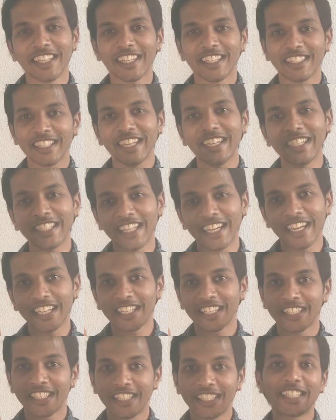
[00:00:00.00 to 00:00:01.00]
The
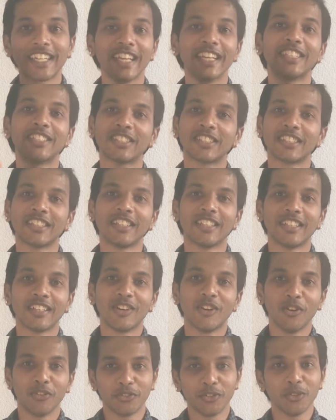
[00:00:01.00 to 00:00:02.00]
entire text
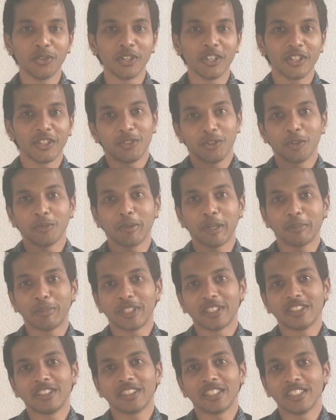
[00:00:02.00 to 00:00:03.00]
of yoga wrote by
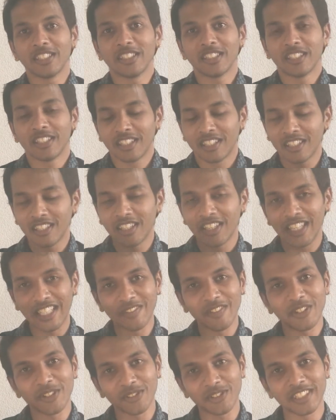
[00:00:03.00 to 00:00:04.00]
Patanjali,
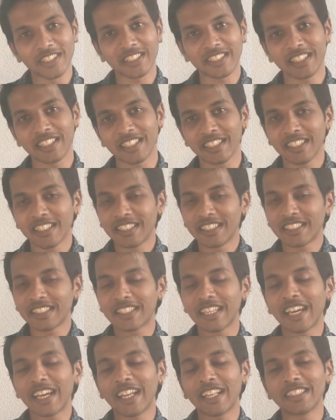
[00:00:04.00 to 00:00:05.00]
even to this day,
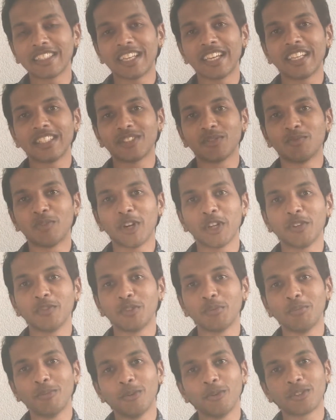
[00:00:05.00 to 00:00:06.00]
stands as one of the
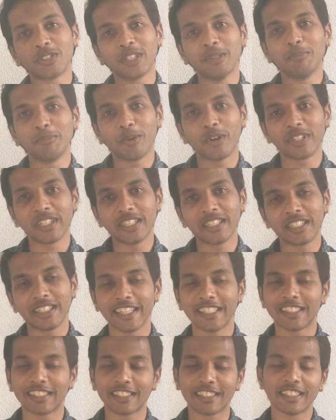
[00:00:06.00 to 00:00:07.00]
most important
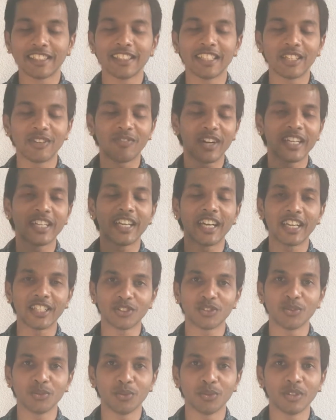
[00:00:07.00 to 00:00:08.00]
texts that one has
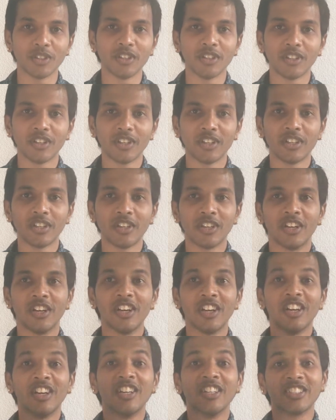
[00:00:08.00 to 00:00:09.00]
to
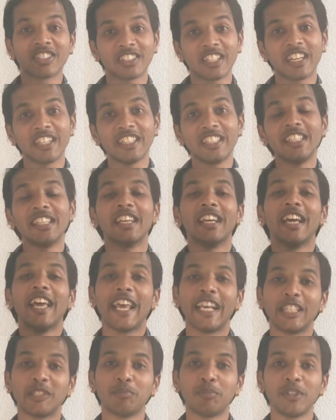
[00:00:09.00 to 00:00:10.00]
study,
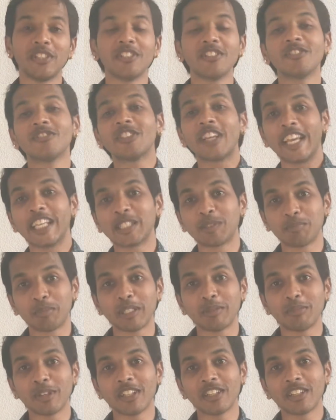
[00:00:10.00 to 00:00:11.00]
experience,
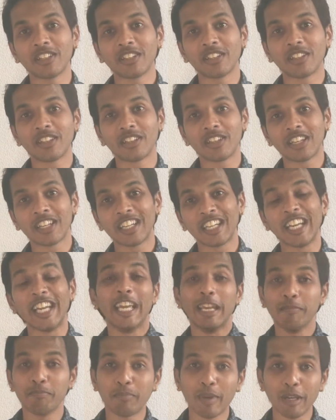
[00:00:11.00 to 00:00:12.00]
experiment,
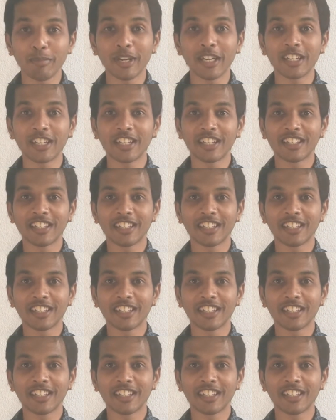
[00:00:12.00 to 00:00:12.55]
implement,